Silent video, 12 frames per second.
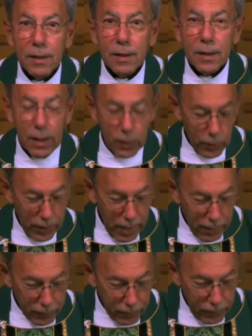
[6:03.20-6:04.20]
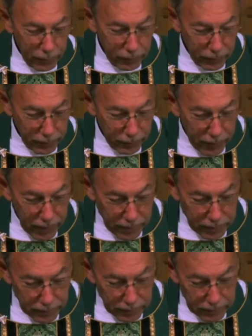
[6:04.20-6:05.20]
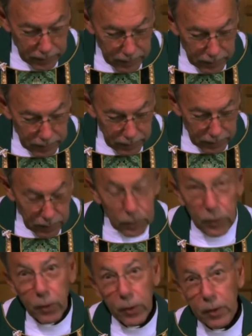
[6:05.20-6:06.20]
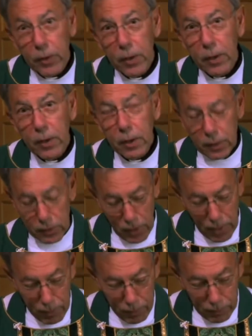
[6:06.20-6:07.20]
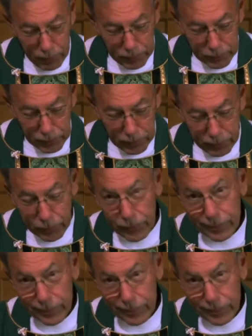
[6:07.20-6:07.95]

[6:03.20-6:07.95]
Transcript: In one afternoon with a friend, during the time of sort of